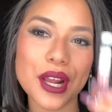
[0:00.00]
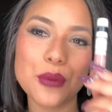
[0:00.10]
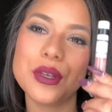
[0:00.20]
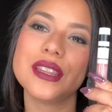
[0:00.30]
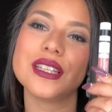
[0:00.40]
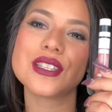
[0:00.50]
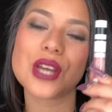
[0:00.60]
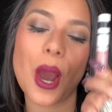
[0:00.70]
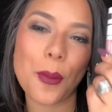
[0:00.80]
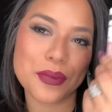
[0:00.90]
with the
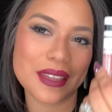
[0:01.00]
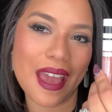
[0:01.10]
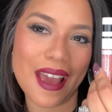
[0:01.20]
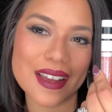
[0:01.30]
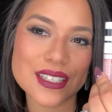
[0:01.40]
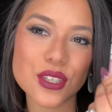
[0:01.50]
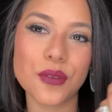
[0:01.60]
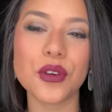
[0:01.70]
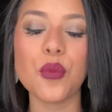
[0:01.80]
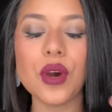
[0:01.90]
top of that. So if
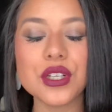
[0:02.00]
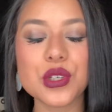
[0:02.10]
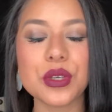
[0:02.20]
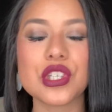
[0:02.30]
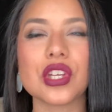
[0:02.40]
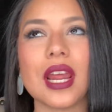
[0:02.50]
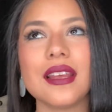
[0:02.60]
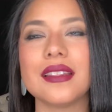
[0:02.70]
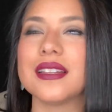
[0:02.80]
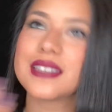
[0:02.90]
you're wondering, should I
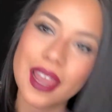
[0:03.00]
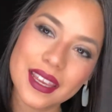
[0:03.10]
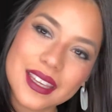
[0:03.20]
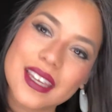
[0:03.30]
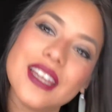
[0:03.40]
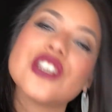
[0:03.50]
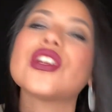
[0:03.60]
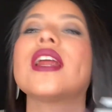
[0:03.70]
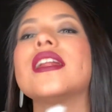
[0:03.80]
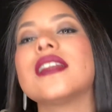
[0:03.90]
get the day kit, should I
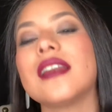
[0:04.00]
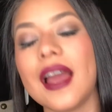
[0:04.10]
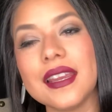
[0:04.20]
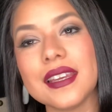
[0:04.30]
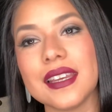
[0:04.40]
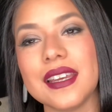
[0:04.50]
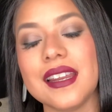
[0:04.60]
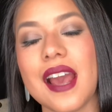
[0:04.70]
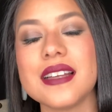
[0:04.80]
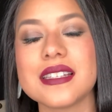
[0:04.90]
get the night kit?
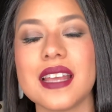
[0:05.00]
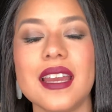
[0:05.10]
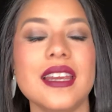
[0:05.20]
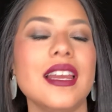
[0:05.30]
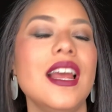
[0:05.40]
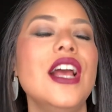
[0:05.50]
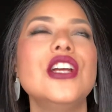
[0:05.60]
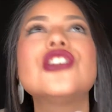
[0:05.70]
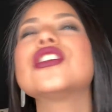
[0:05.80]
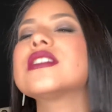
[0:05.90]
I say
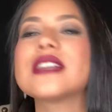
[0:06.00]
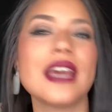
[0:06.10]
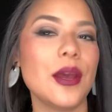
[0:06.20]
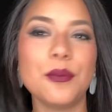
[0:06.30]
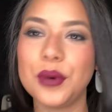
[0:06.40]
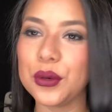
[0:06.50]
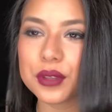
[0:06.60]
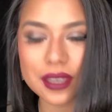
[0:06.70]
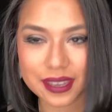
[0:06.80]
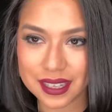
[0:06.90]
just get both
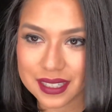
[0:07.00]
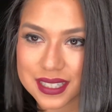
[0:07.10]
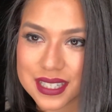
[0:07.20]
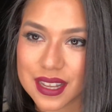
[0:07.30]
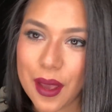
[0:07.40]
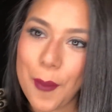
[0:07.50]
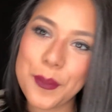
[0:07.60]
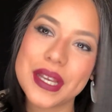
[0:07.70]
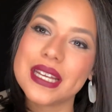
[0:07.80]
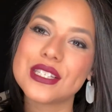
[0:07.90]
kits
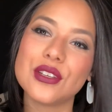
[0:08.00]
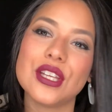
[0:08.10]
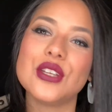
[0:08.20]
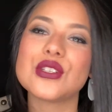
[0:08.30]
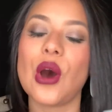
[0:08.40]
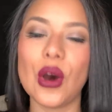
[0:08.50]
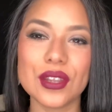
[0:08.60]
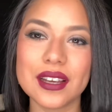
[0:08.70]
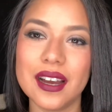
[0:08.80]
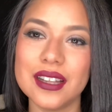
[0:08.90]
because you could use all the
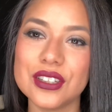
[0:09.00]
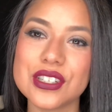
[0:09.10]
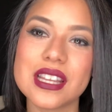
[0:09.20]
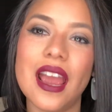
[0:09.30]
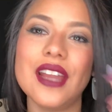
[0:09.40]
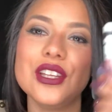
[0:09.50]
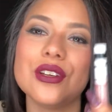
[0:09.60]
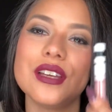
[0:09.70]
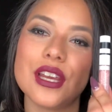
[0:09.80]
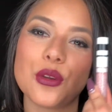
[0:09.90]
colors and you could
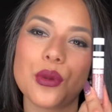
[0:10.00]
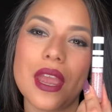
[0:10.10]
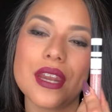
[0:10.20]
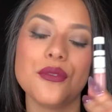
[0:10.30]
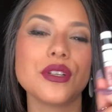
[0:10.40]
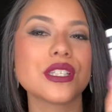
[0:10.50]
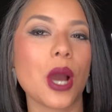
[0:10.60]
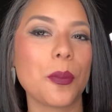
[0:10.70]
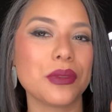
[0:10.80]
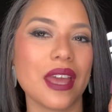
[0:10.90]
get creative with
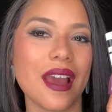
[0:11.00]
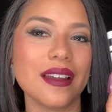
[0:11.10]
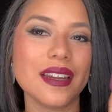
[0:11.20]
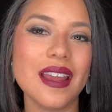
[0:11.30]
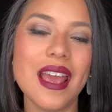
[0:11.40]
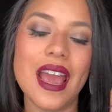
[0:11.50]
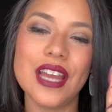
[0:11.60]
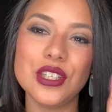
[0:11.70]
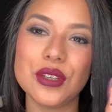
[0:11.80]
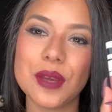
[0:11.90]
top of that, and
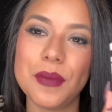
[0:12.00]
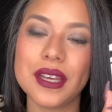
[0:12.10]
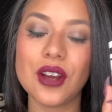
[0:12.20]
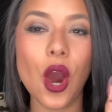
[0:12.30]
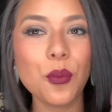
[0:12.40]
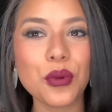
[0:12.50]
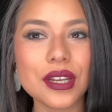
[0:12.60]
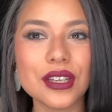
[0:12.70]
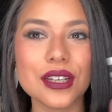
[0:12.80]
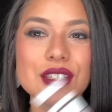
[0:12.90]
you can make an ombre
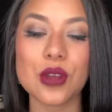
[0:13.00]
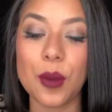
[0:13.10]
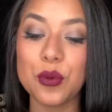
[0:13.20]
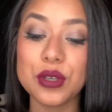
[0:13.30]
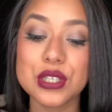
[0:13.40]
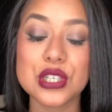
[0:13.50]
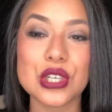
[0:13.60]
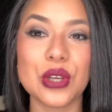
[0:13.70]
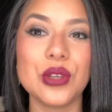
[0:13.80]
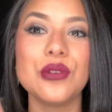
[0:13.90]
look. So I'm going to show
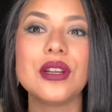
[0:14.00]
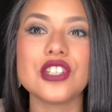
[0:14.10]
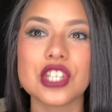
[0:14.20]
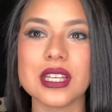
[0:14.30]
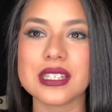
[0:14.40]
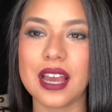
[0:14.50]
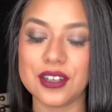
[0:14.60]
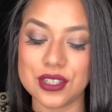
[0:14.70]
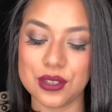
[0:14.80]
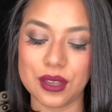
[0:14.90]
you just how to
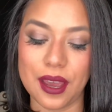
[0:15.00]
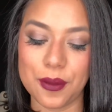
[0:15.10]
do that.